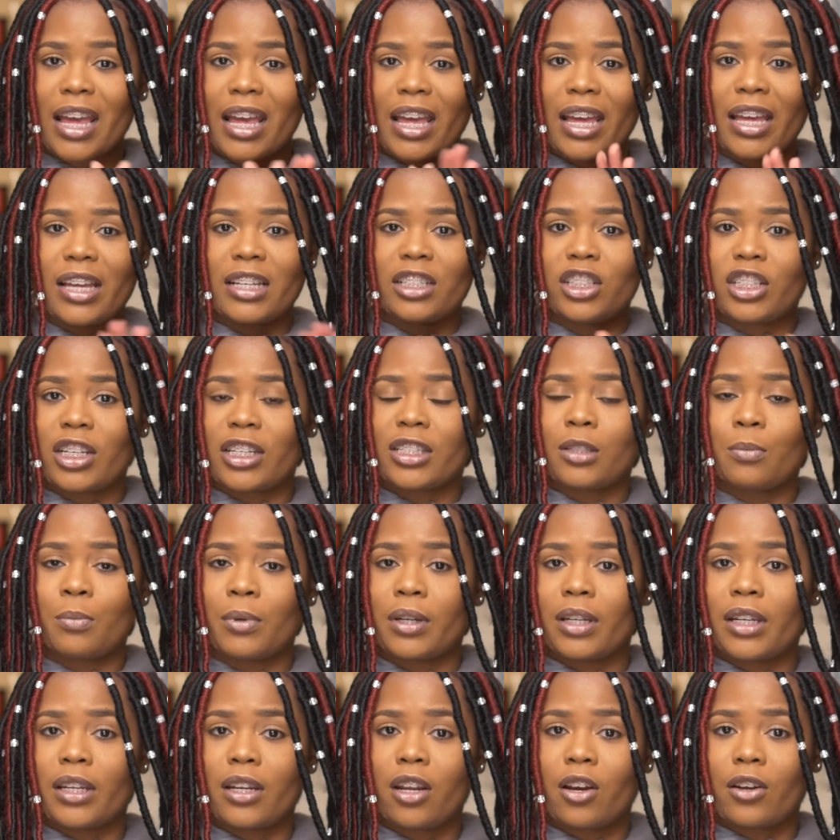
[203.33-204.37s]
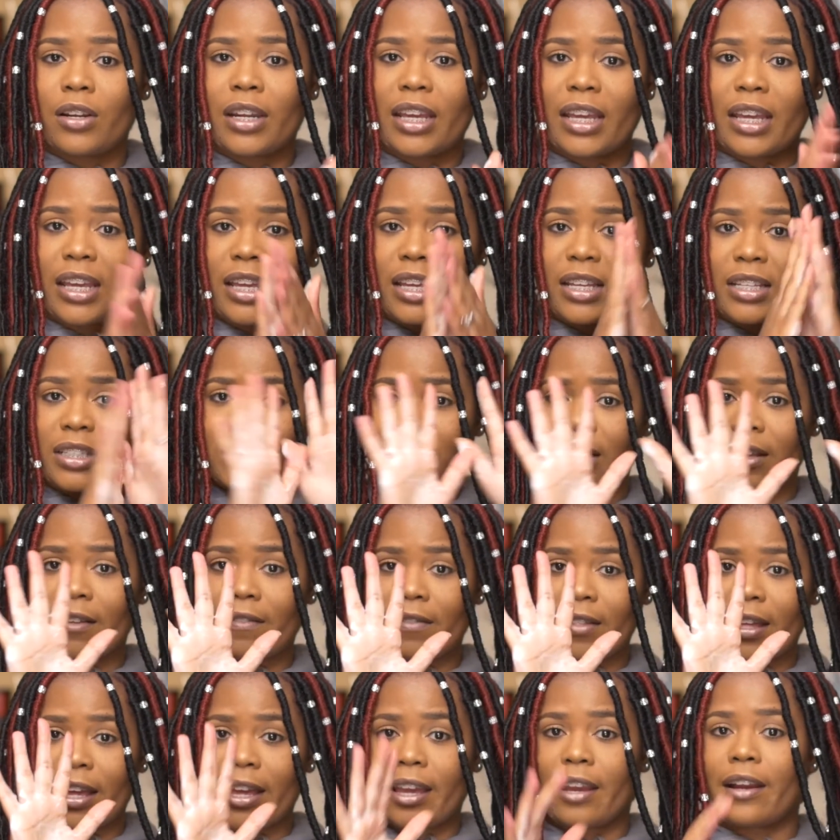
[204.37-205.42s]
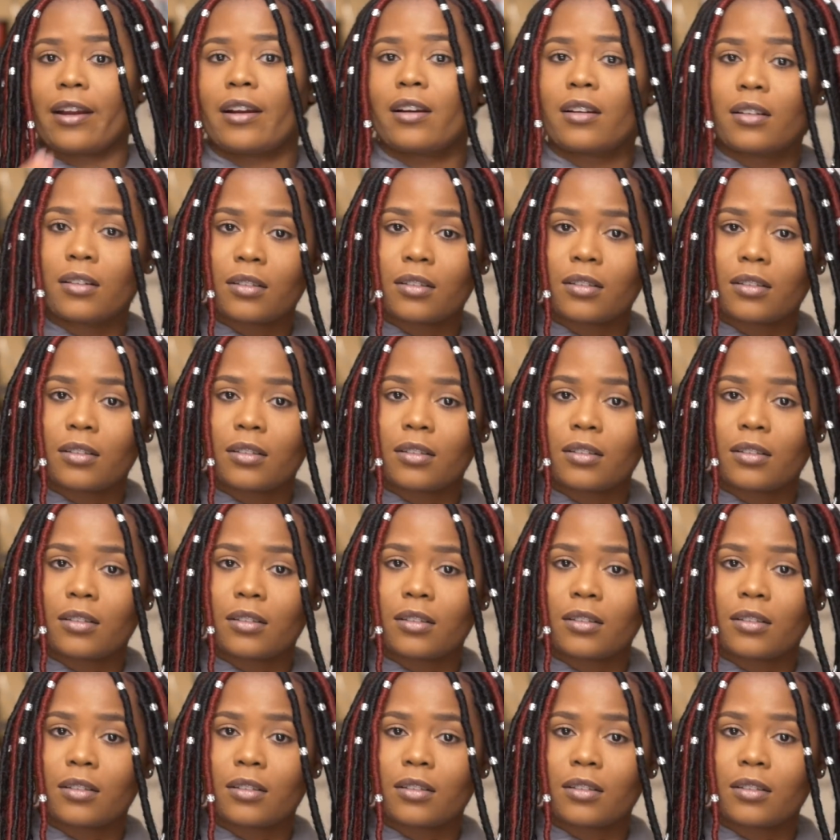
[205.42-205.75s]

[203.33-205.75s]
and just put it on the ends of the hair.